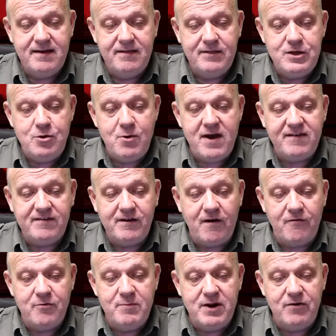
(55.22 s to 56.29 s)
The US
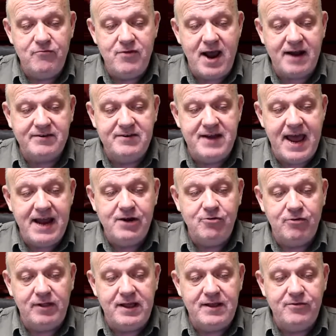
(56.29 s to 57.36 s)
government reacted
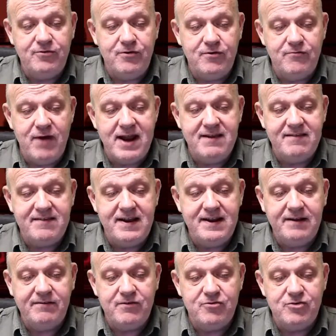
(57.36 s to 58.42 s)
angrily to Iran
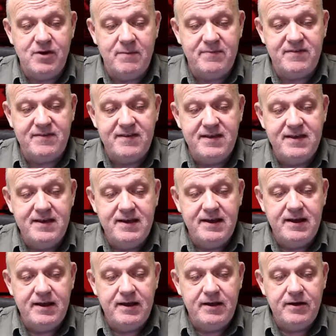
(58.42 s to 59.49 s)
sending the ships,
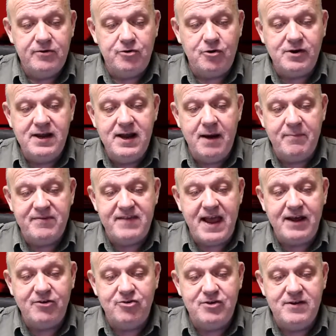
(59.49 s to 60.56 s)
talking up
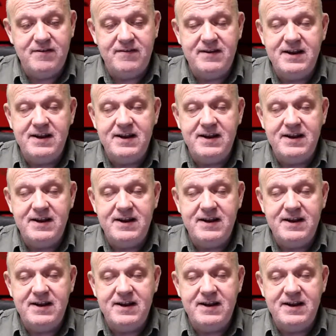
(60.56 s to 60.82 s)
sanctions